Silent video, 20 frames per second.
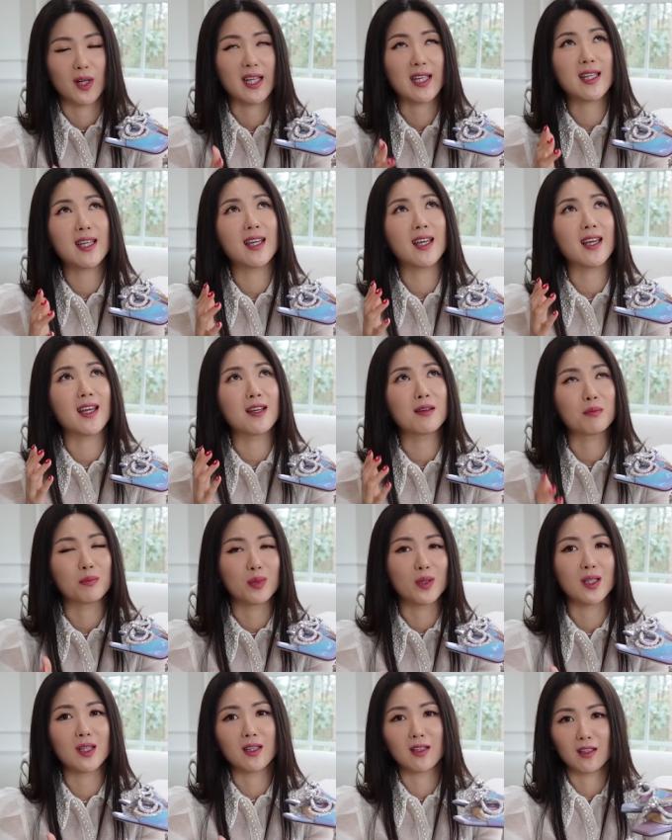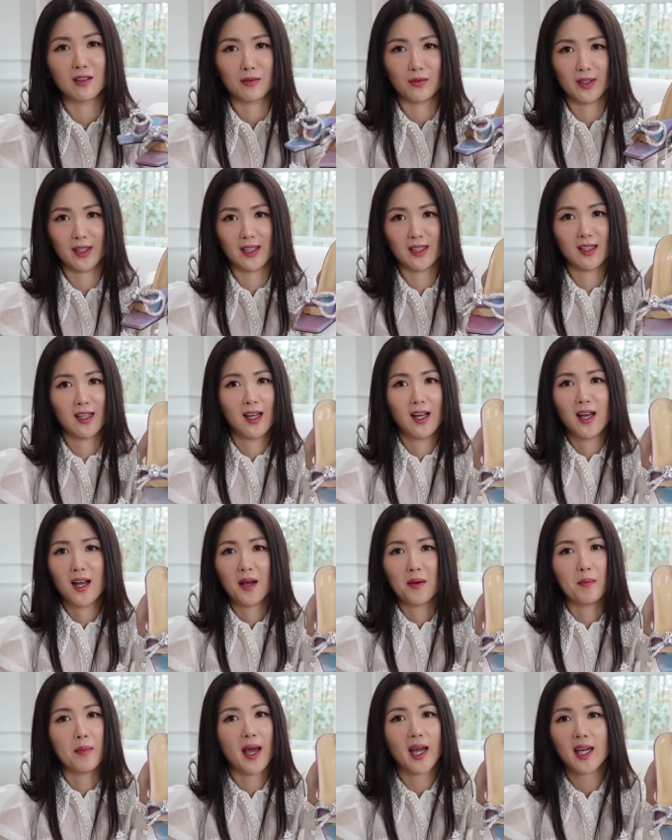I can't believe it.
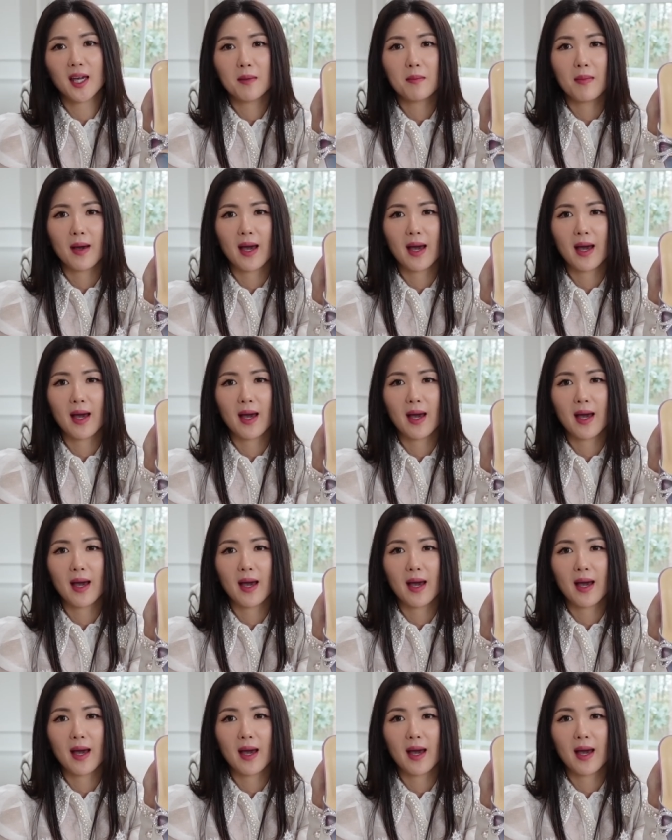Mac and